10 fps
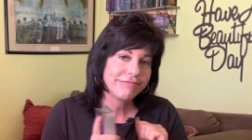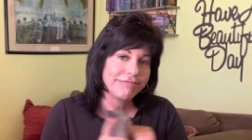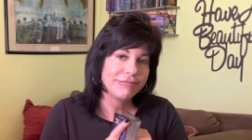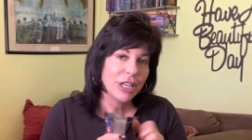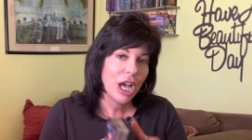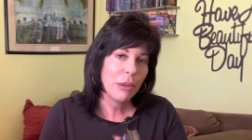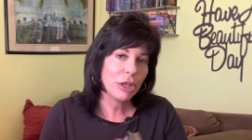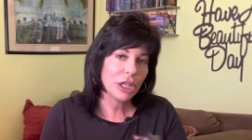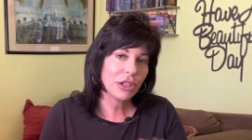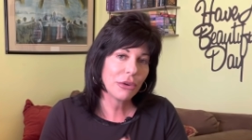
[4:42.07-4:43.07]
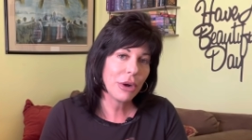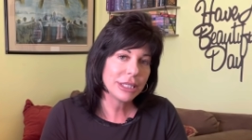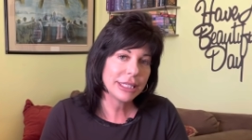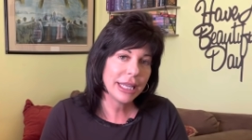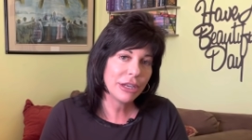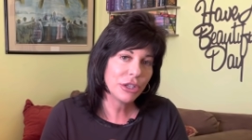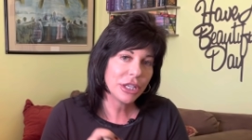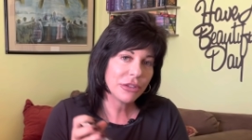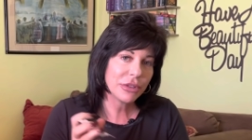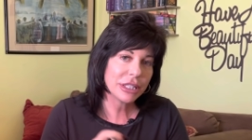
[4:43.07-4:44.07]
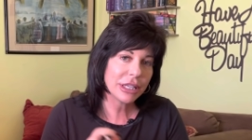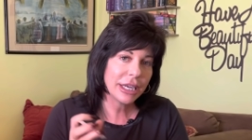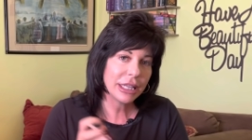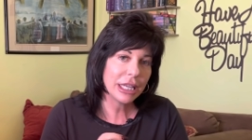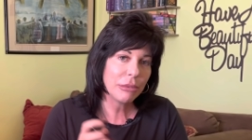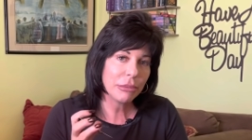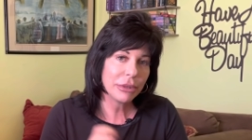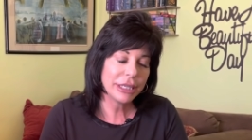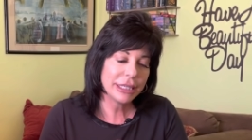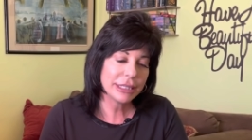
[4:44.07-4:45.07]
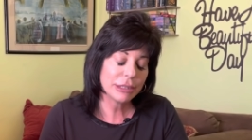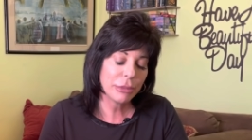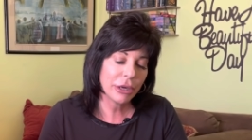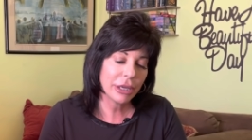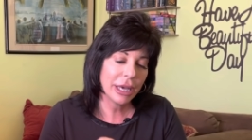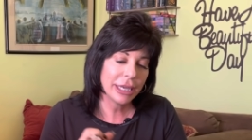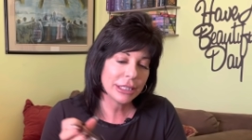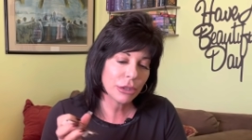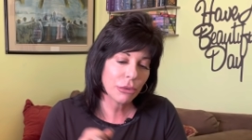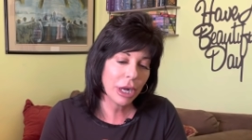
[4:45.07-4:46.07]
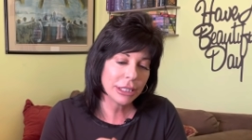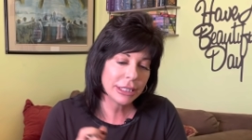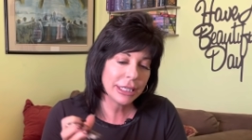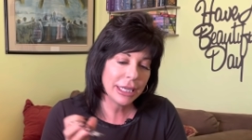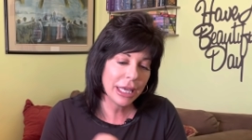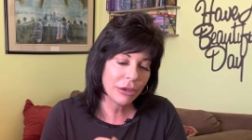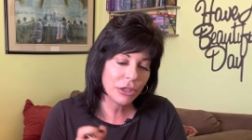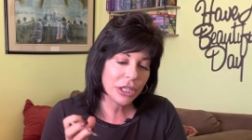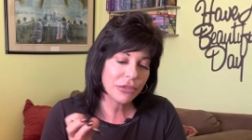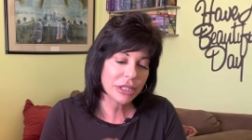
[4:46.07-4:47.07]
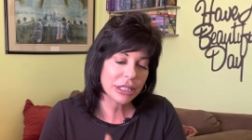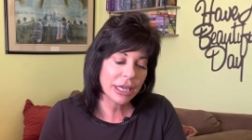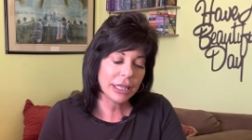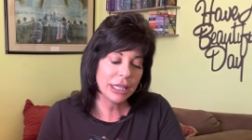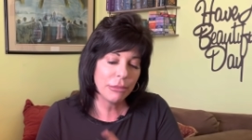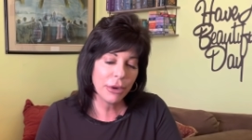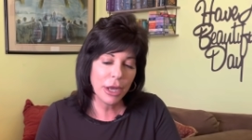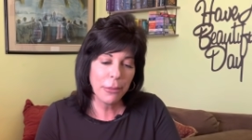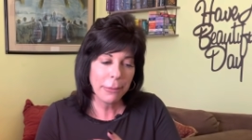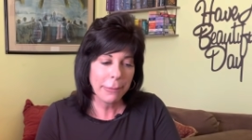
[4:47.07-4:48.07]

I'm going to look at the crossing energies for the sign of Libra, please. Spirit guides, crossing energies for the sign of Libra.